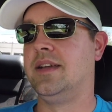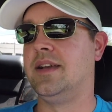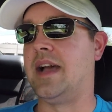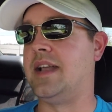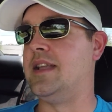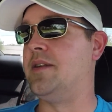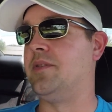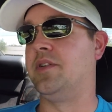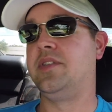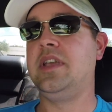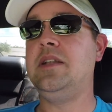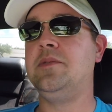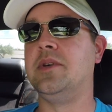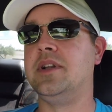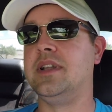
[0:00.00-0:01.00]
I'd never
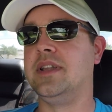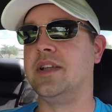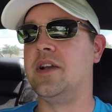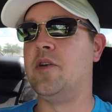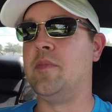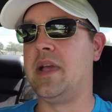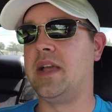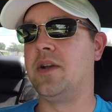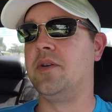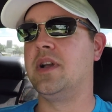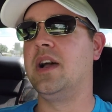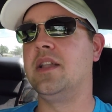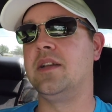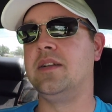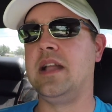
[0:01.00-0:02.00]
seen one in the Go Mango
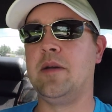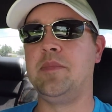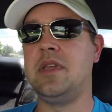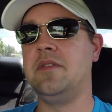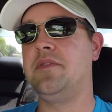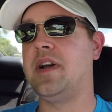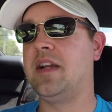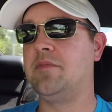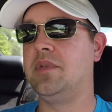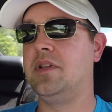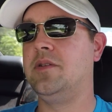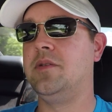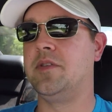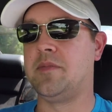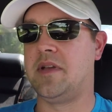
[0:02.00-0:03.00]
color. Now, B5
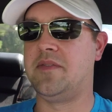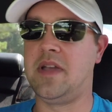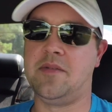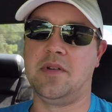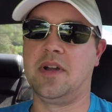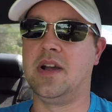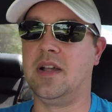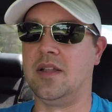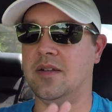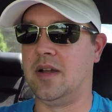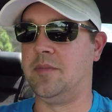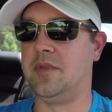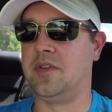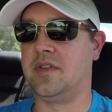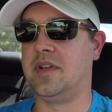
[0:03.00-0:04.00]
Blue was my favorite color.
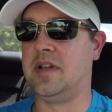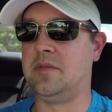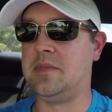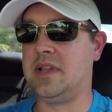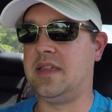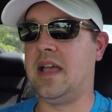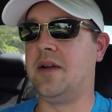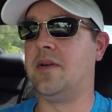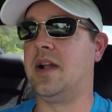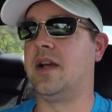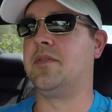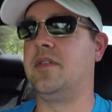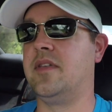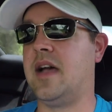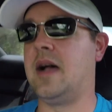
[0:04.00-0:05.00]
I'm just going to admit that right
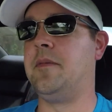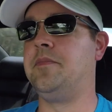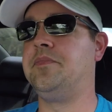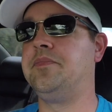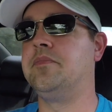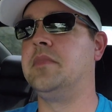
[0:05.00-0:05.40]
off the top.